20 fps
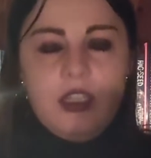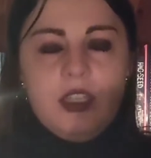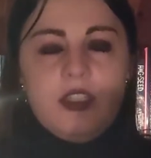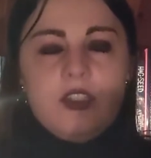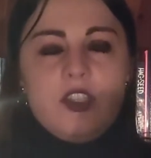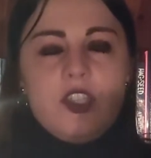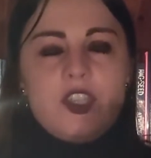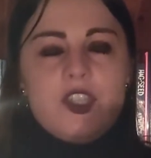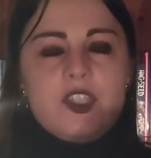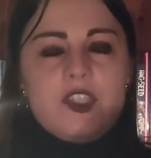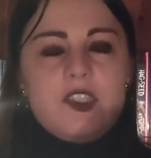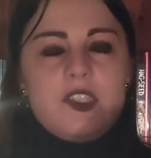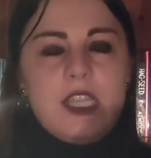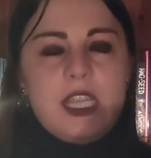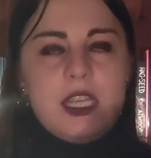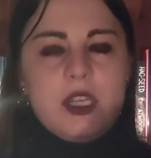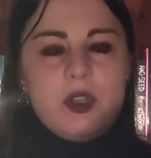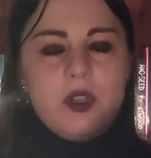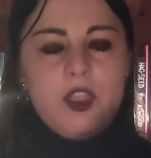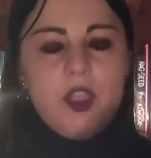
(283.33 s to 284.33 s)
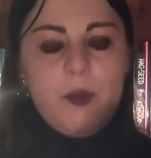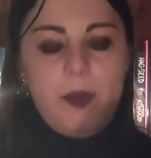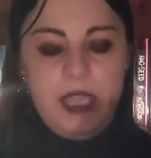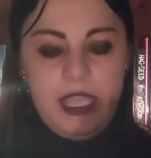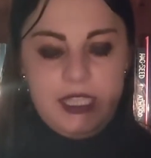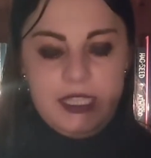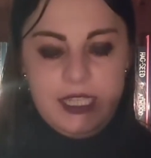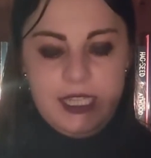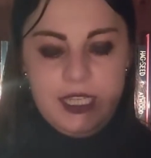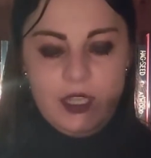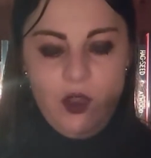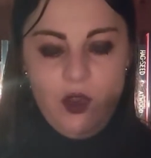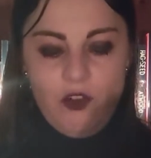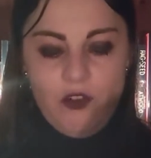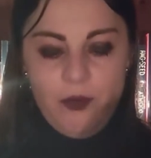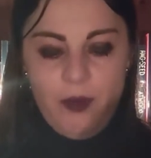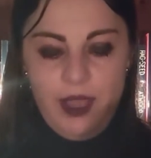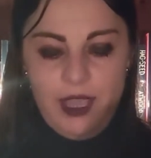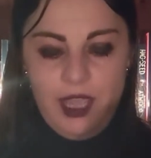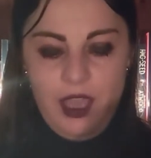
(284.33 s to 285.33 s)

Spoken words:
to still the beating of my